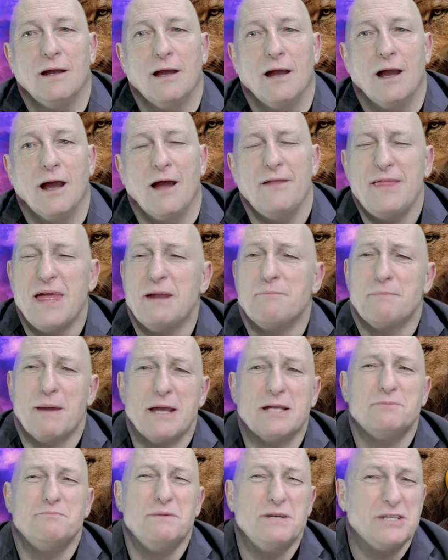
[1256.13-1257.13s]
And that
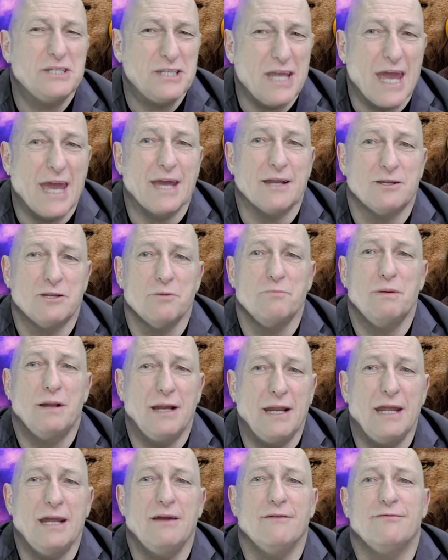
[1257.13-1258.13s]
makes me sad to
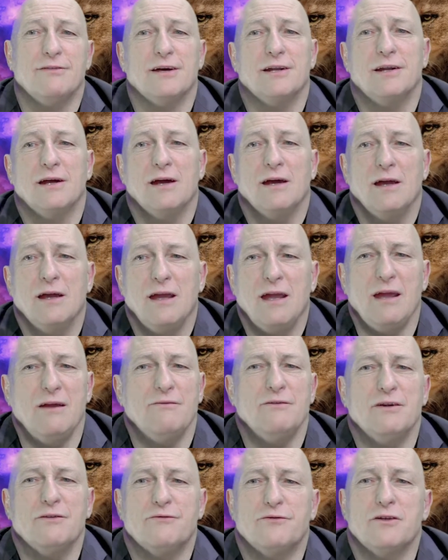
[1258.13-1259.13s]
believe that
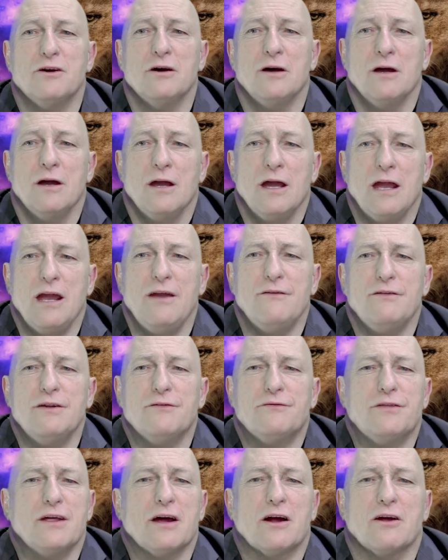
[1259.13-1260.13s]
even if the, even
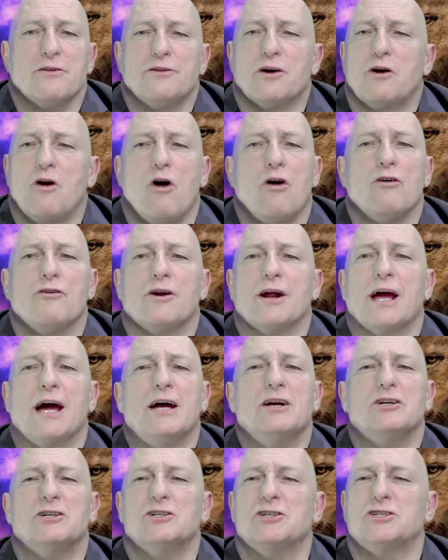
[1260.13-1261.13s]
if the, the
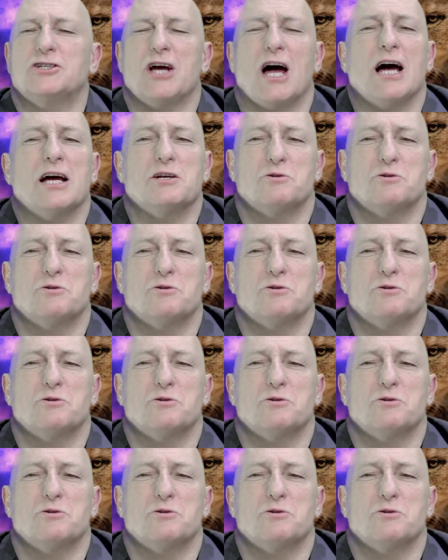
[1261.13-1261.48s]
congregation size